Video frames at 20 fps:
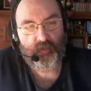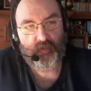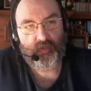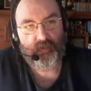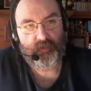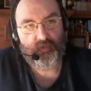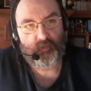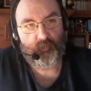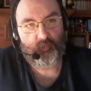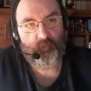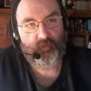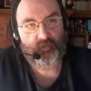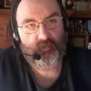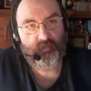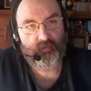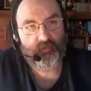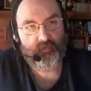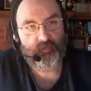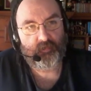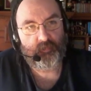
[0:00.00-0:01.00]
Uh, well,
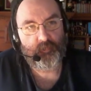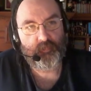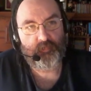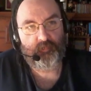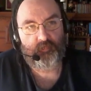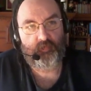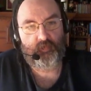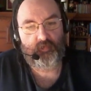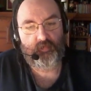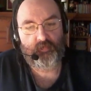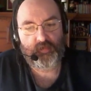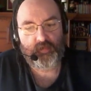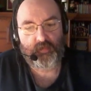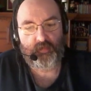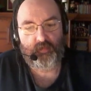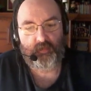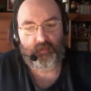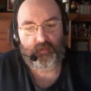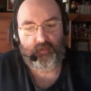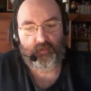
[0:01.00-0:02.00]
in terms of news
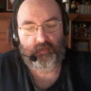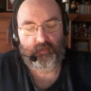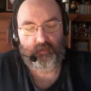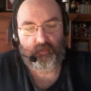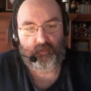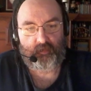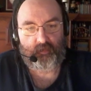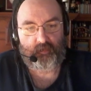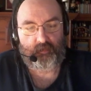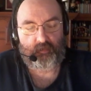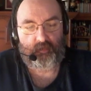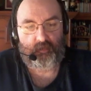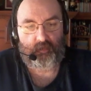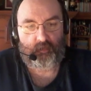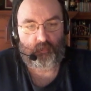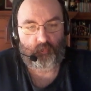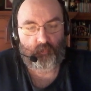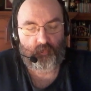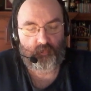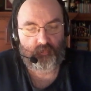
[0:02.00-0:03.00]
today, uh, I
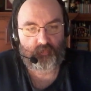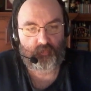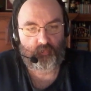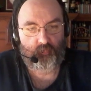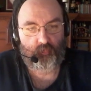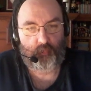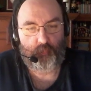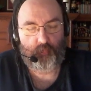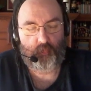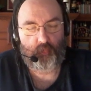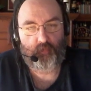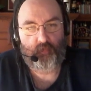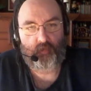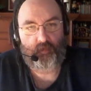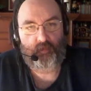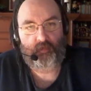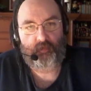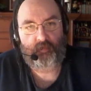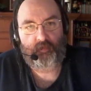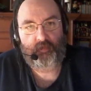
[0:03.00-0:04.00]
wanted to report
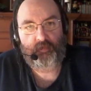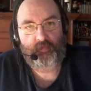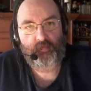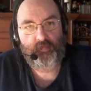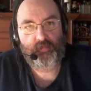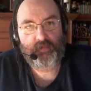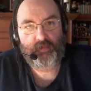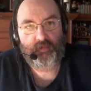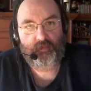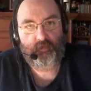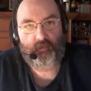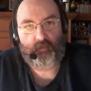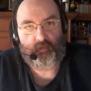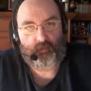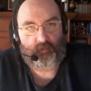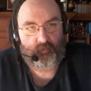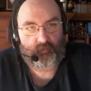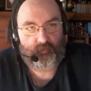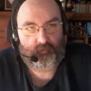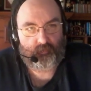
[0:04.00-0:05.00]
on an interesting
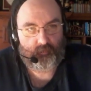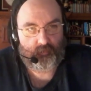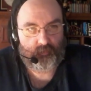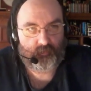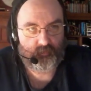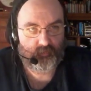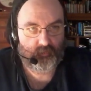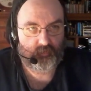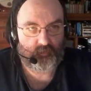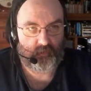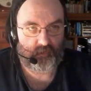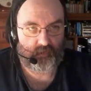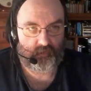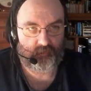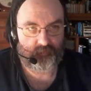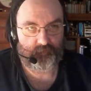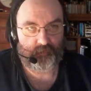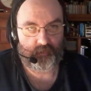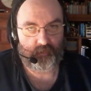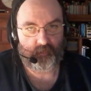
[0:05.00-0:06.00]
article that I
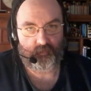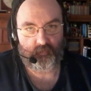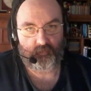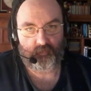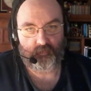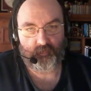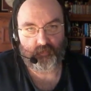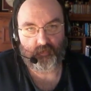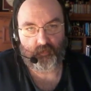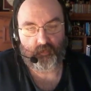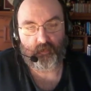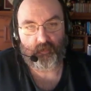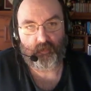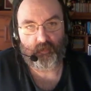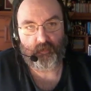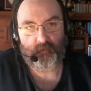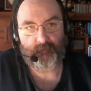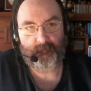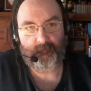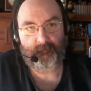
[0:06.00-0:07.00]
found
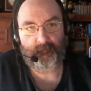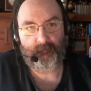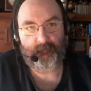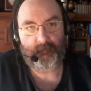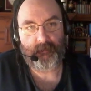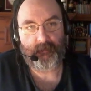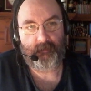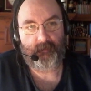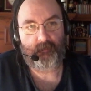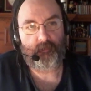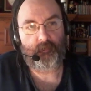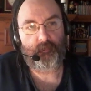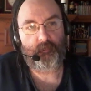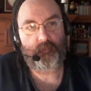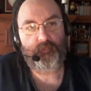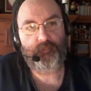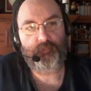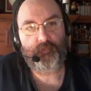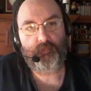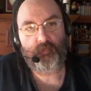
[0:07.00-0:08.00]
on
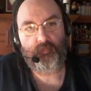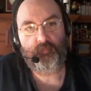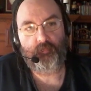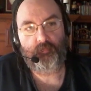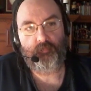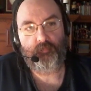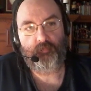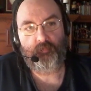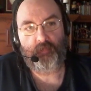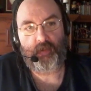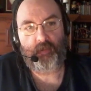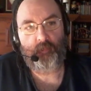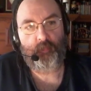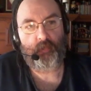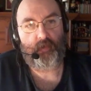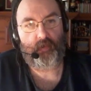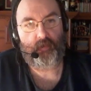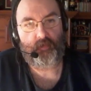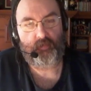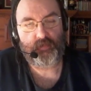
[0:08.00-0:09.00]
um,
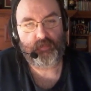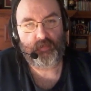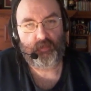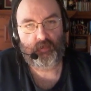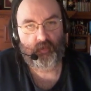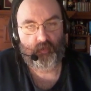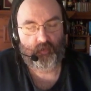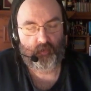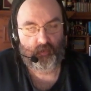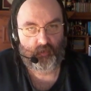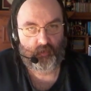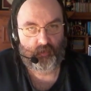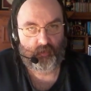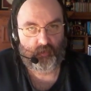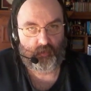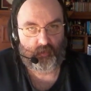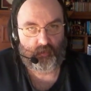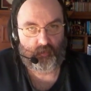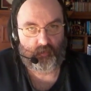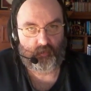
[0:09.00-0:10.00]
vampires,
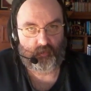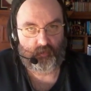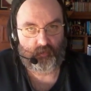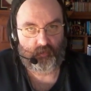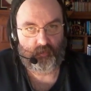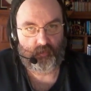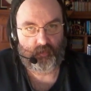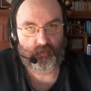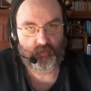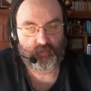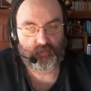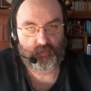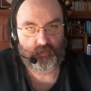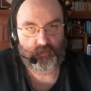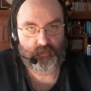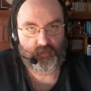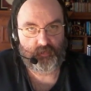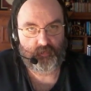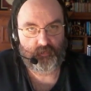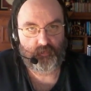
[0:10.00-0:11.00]
and it actually
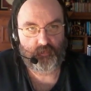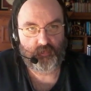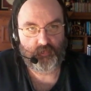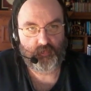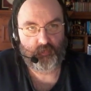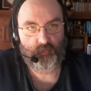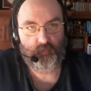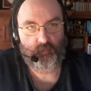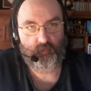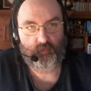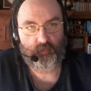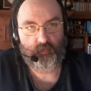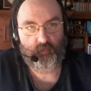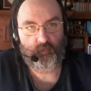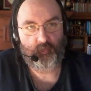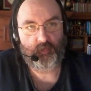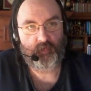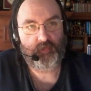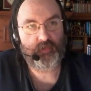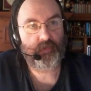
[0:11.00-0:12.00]
deals with the
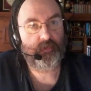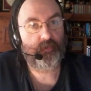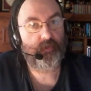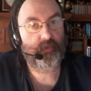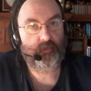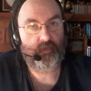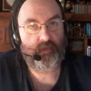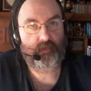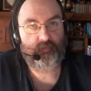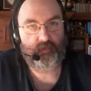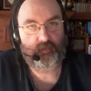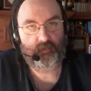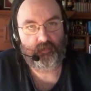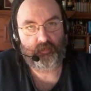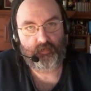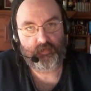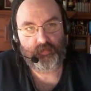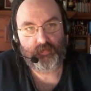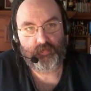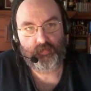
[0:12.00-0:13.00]
material
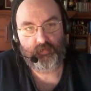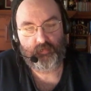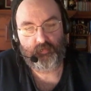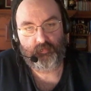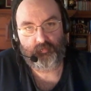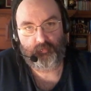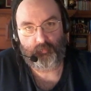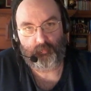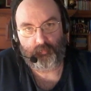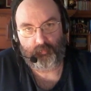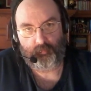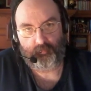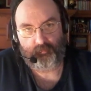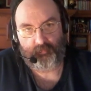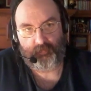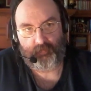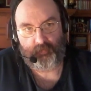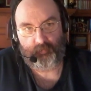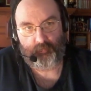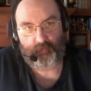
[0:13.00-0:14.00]
evidence for
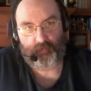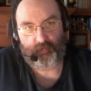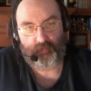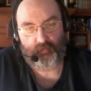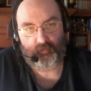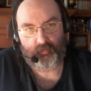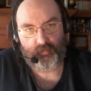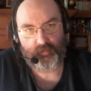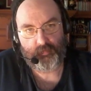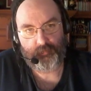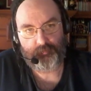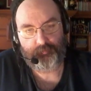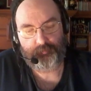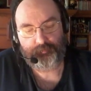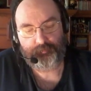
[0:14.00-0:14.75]
vampires.